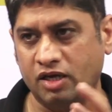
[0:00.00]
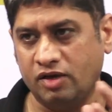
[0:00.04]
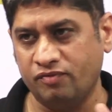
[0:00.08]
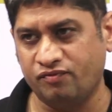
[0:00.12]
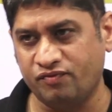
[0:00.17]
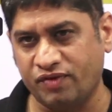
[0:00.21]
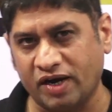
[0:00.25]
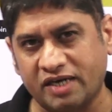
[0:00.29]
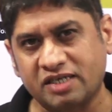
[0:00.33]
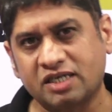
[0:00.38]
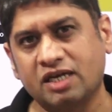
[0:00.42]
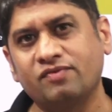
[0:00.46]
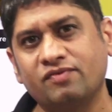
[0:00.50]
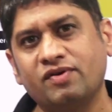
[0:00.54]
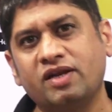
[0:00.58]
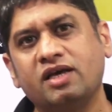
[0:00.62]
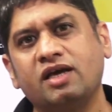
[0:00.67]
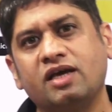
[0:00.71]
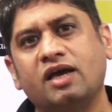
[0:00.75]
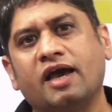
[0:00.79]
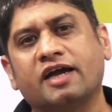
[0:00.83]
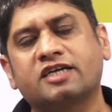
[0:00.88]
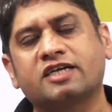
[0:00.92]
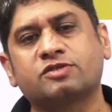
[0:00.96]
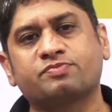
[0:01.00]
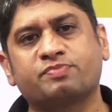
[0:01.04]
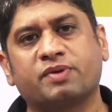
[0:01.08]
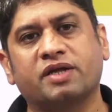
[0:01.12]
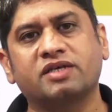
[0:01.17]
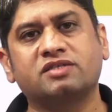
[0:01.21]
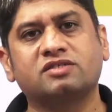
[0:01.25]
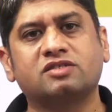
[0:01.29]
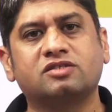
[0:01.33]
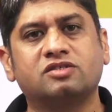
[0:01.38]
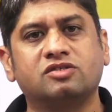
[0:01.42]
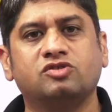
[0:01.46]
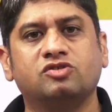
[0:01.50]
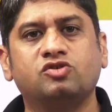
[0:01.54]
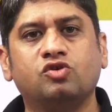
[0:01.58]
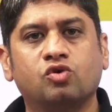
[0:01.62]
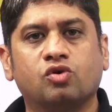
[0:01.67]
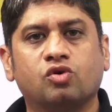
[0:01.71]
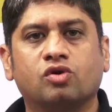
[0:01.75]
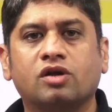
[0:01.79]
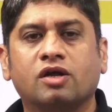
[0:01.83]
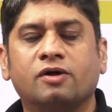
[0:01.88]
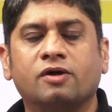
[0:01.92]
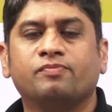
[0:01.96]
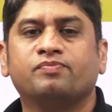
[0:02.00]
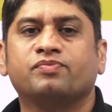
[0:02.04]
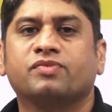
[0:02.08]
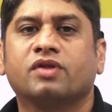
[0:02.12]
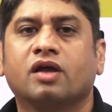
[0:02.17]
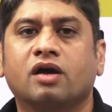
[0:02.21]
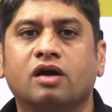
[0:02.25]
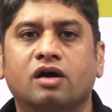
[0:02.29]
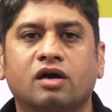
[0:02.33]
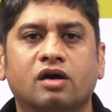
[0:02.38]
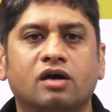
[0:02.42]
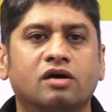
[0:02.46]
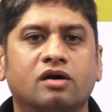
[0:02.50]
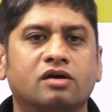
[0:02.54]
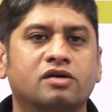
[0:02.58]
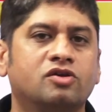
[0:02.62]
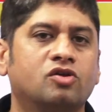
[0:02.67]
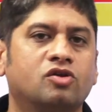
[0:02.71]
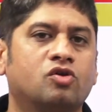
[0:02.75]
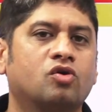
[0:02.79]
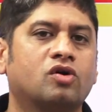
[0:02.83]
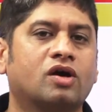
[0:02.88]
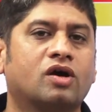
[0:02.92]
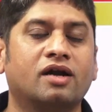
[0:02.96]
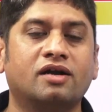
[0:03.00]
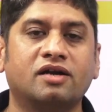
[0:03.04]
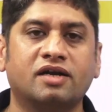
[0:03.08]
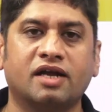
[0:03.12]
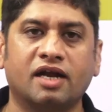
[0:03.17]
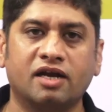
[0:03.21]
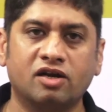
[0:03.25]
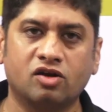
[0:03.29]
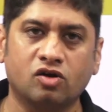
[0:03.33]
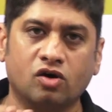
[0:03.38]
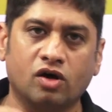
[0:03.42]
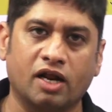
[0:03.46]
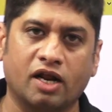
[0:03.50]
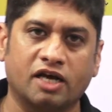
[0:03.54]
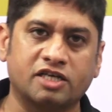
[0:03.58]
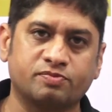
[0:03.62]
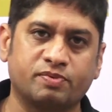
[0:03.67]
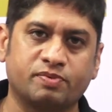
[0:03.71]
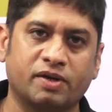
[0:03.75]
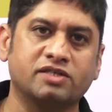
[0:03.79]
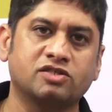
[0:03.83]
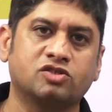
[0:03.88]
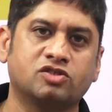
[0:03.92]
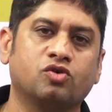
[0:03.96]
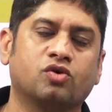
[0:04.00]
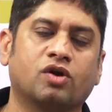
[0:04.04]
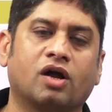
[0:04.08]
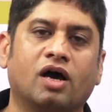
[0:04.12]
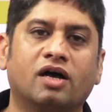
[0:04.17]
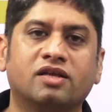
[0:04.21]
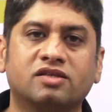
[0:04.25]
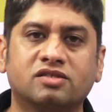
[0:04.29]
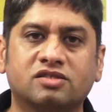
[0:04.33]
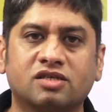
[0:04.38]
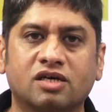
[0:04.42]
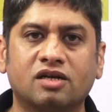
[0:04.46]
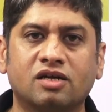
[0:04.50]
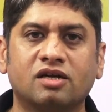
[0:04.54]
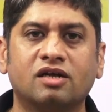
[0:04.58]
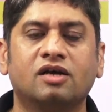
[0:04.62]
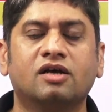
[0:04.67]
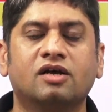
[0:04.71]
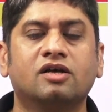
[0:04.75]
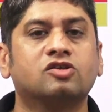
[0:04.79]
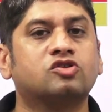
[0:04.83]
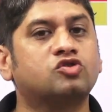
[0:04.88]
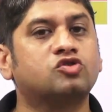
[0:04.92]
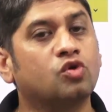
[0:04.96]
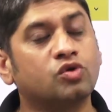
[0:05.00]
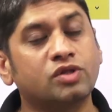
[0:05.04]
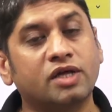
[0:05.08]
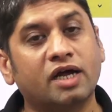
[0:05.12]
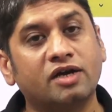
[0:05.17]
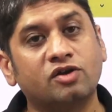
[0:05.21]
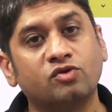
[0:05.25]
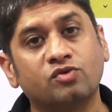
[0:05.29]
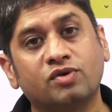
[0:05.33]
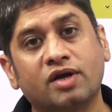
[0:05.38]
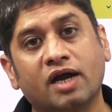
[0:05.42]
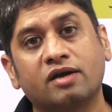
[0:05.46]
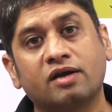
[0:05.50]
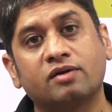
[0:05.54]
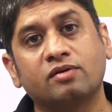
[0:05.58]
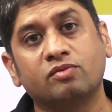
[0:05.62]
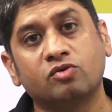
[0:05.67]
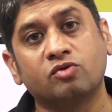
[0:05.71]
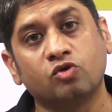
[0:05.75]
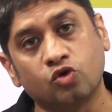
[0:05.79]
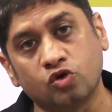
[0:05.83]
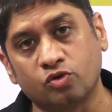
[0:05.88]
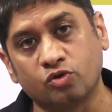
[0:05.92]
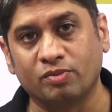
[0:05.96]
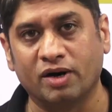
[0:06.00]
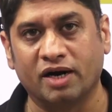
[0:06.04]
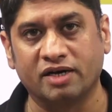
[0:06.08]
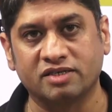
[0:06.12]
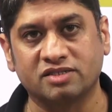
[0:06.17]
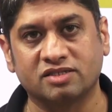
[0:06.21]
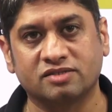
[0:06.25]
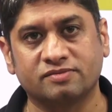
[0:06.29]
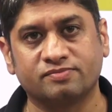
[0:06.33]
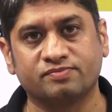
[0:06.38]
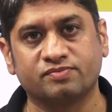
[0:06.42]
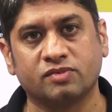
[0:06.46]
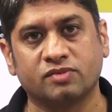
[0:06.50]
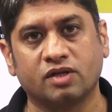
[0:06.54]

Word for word: effectively express your content or express your answer, so that you get good marks.